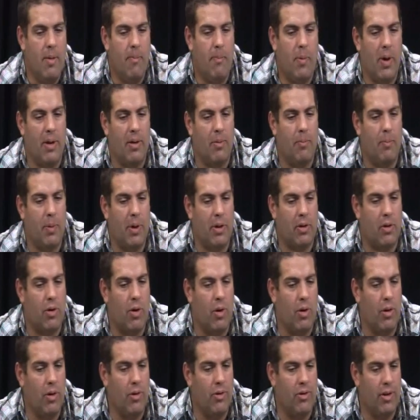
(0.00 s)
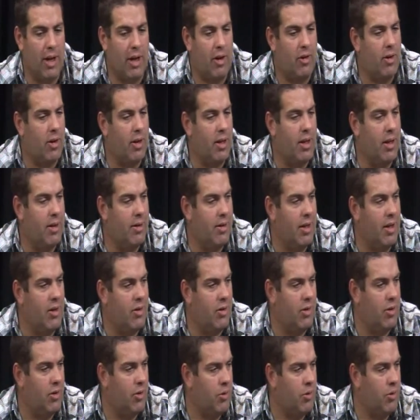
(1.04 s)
But Colin's actually a decent